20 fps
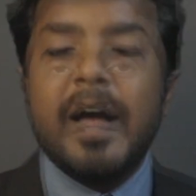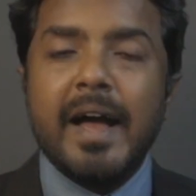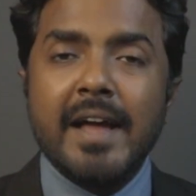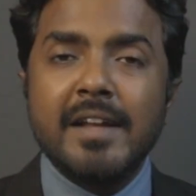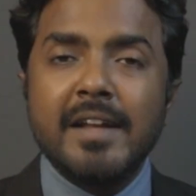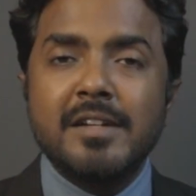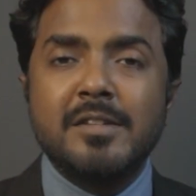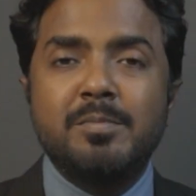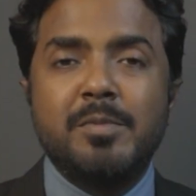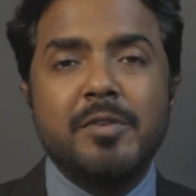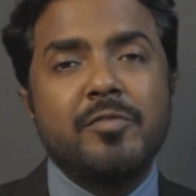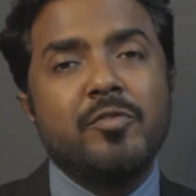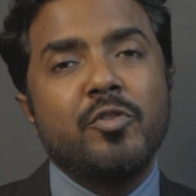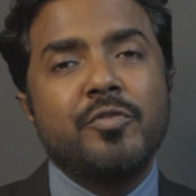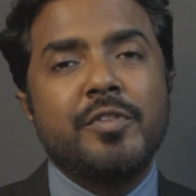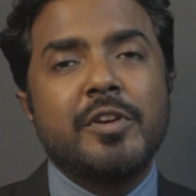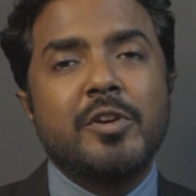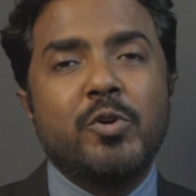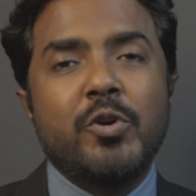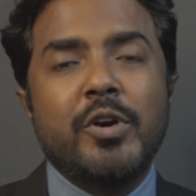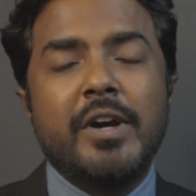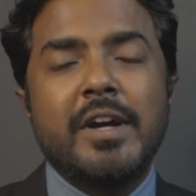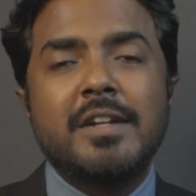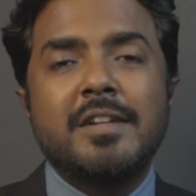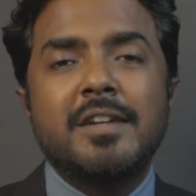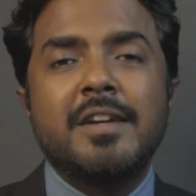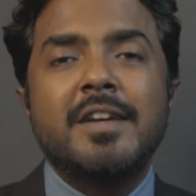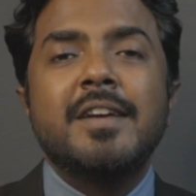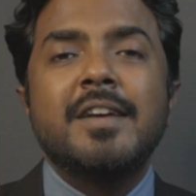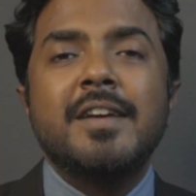And before we go ahead,
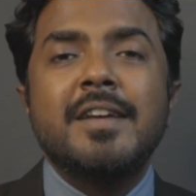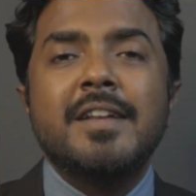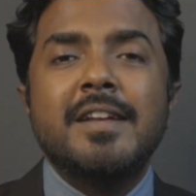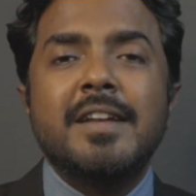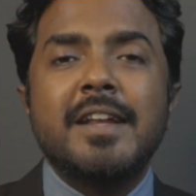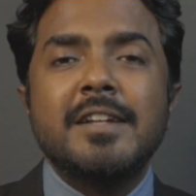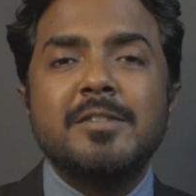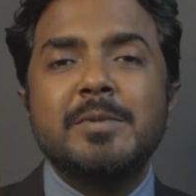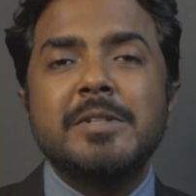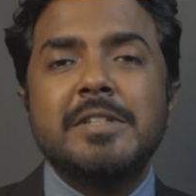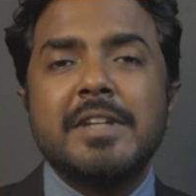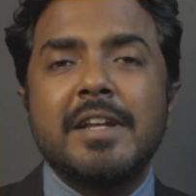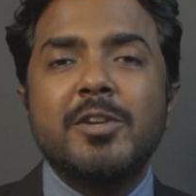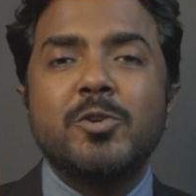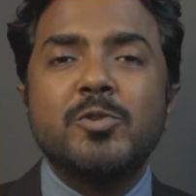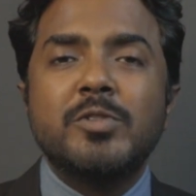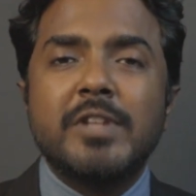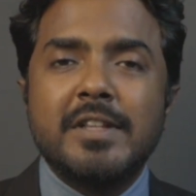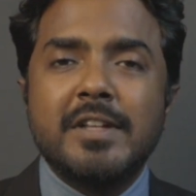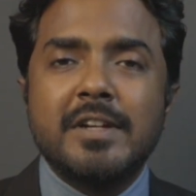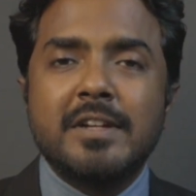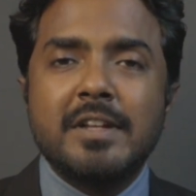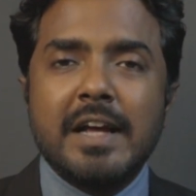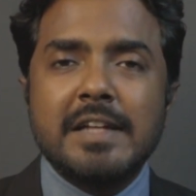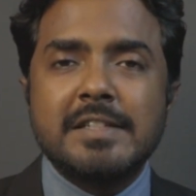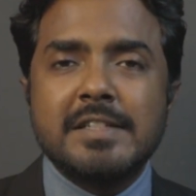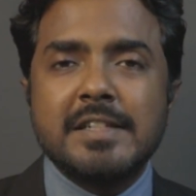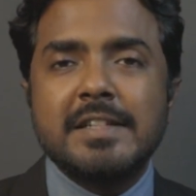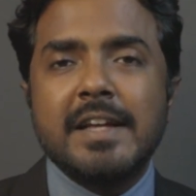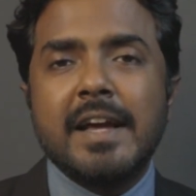let me tell you that the
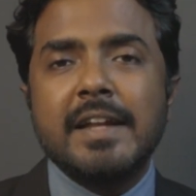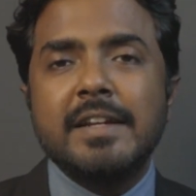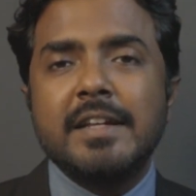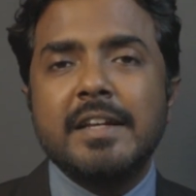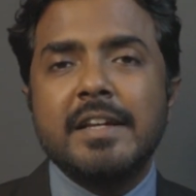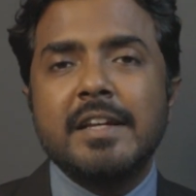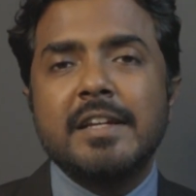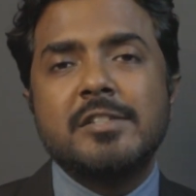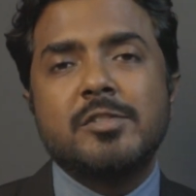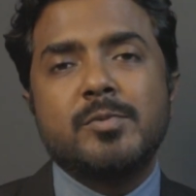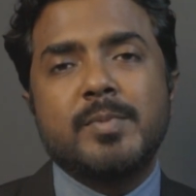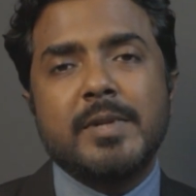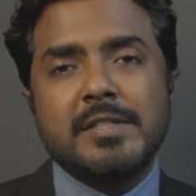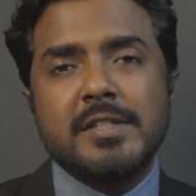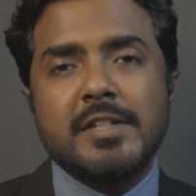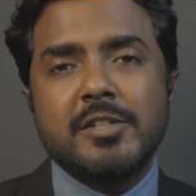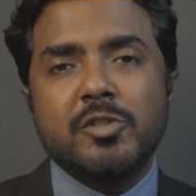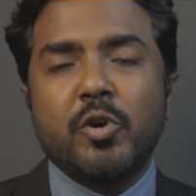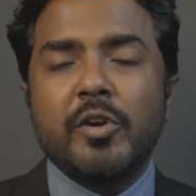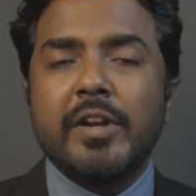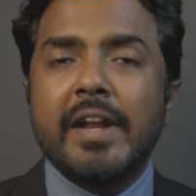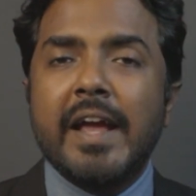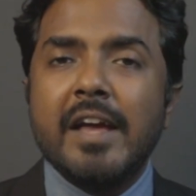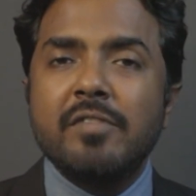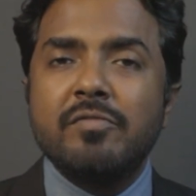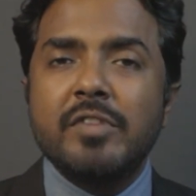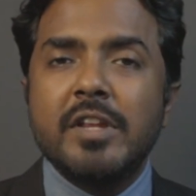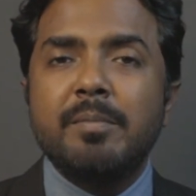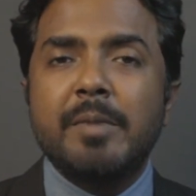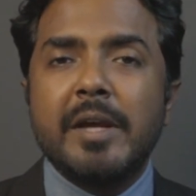Classic Dandy is present on
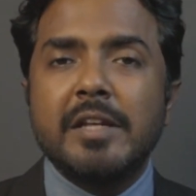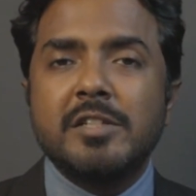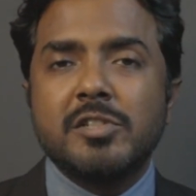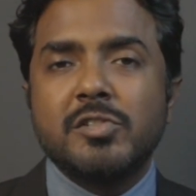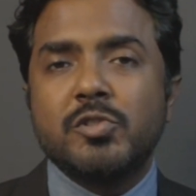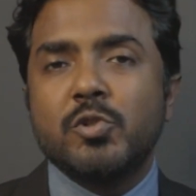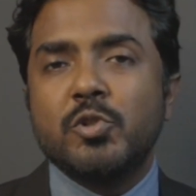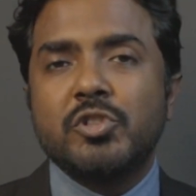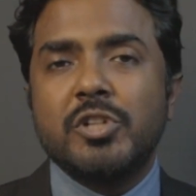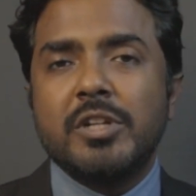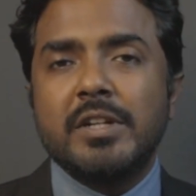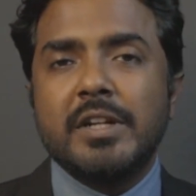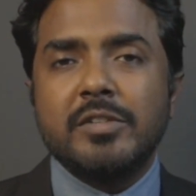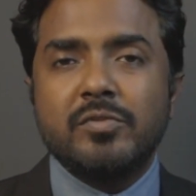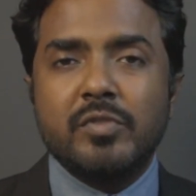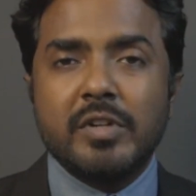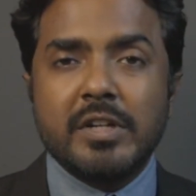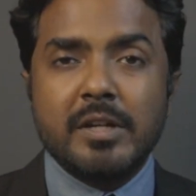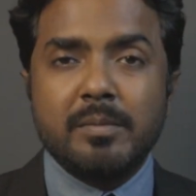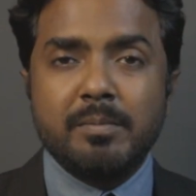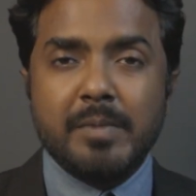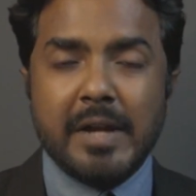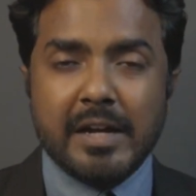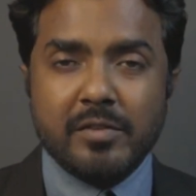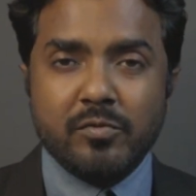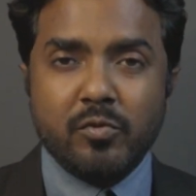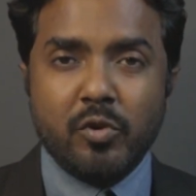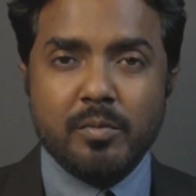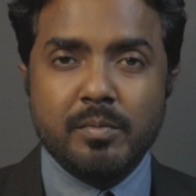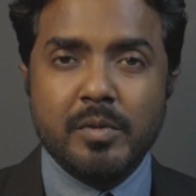every major social networking
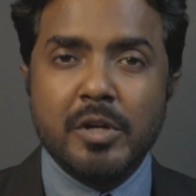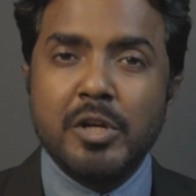platform.